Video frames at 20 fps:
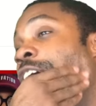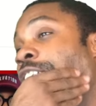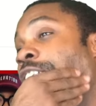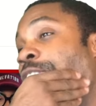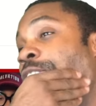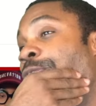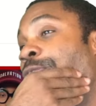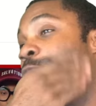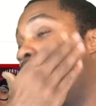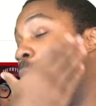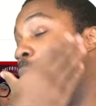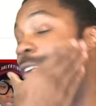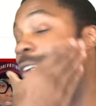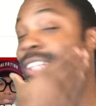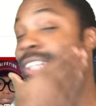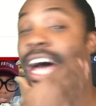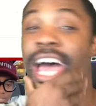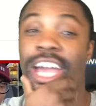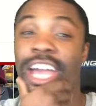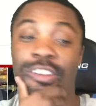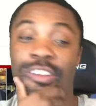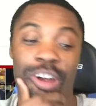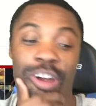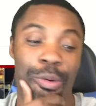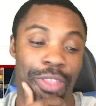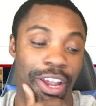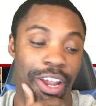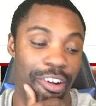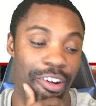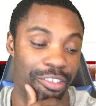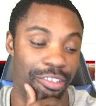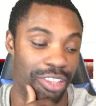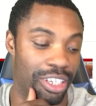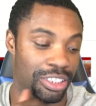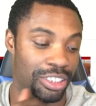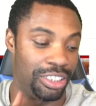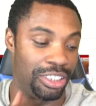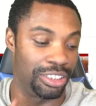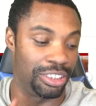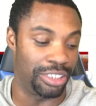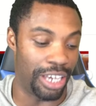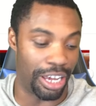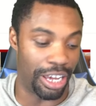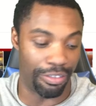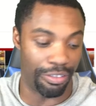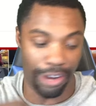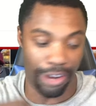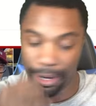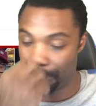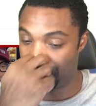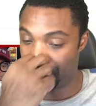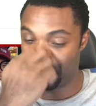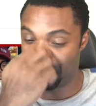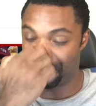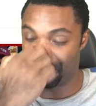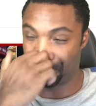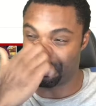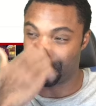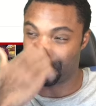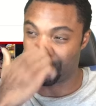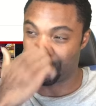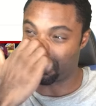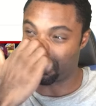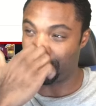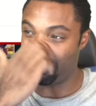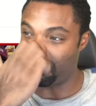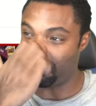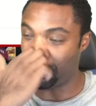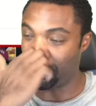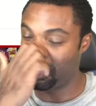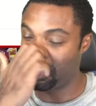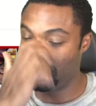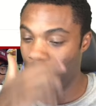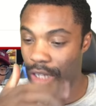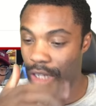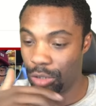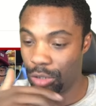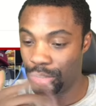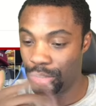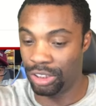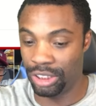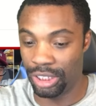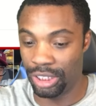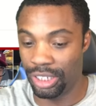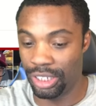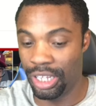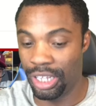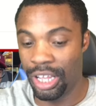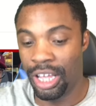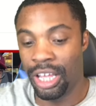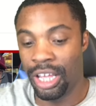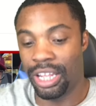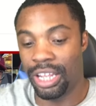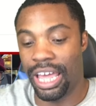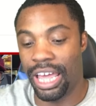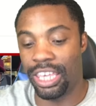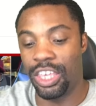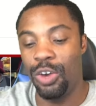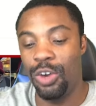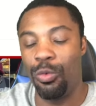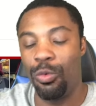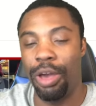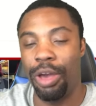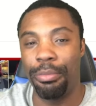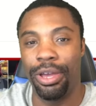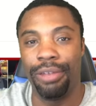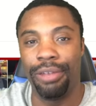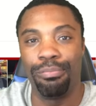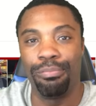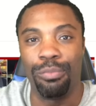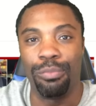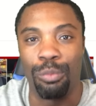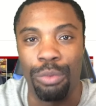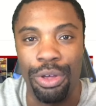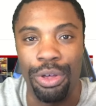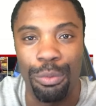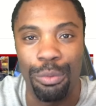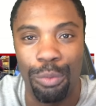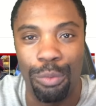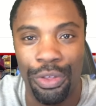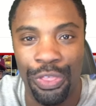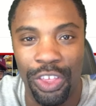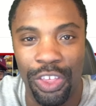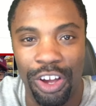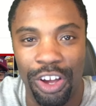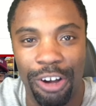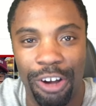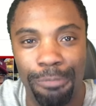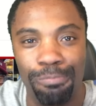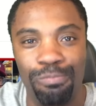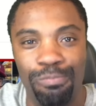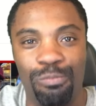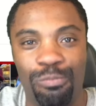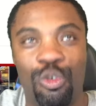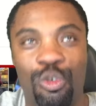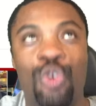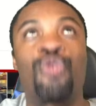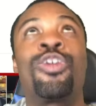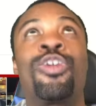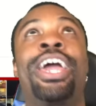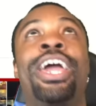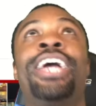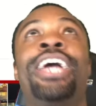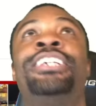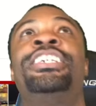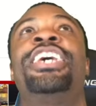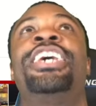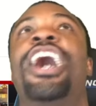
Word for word: and foremost, I agree with everything she said, right? You know, she, like, you women with your crazy,